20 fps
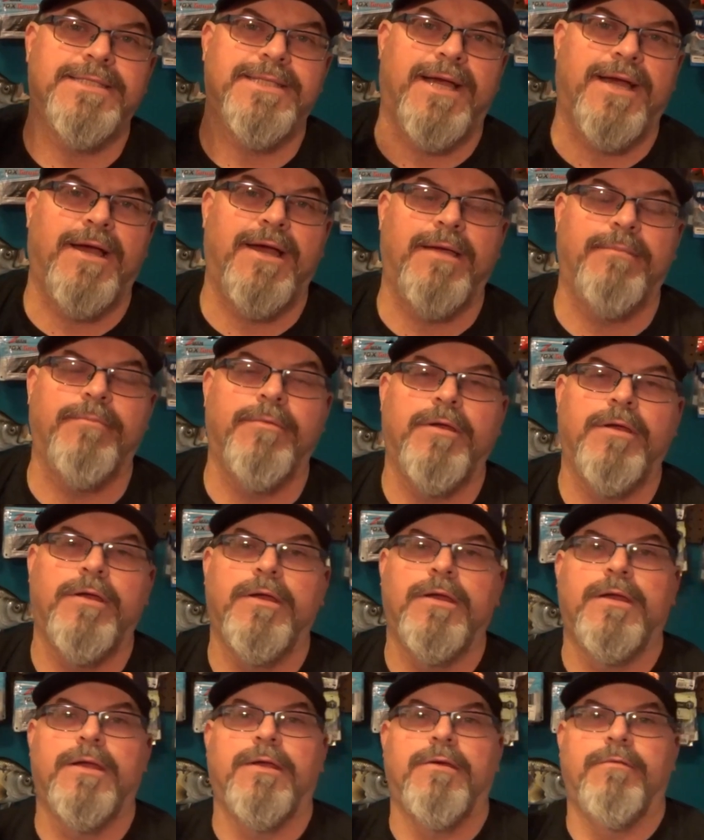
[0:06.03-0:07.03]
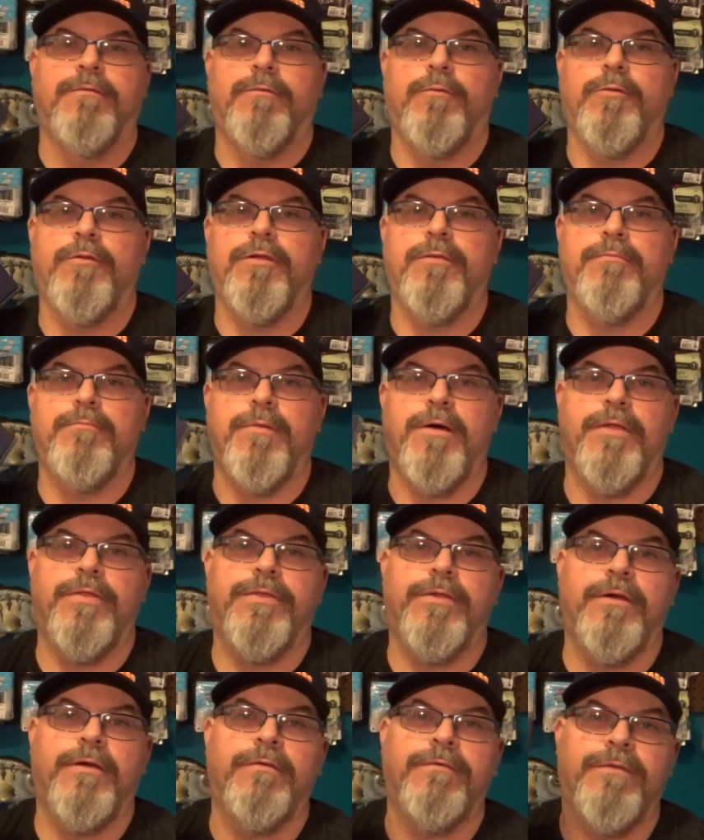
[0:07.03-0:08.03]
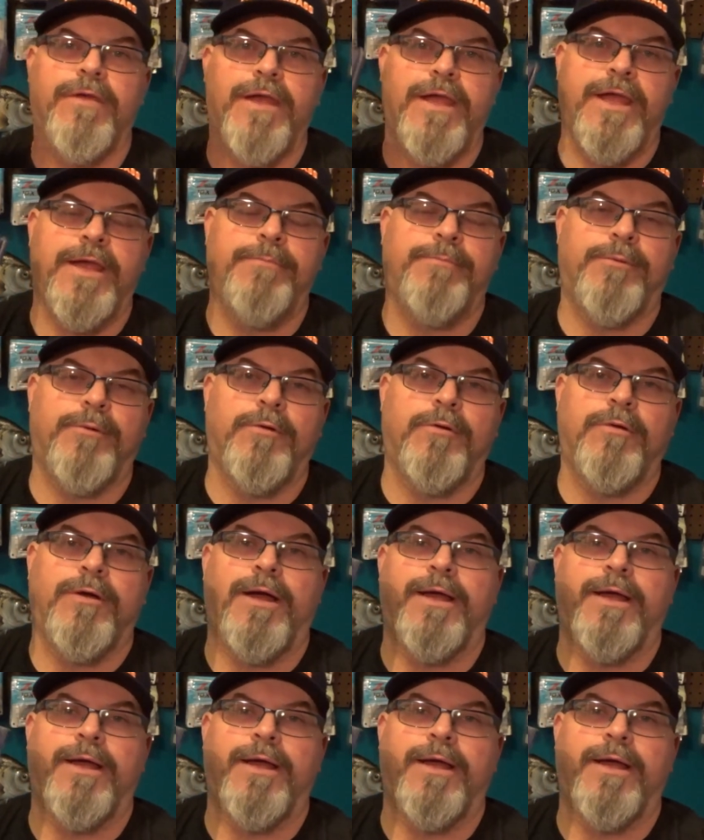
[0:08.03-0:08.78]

time for the month of April.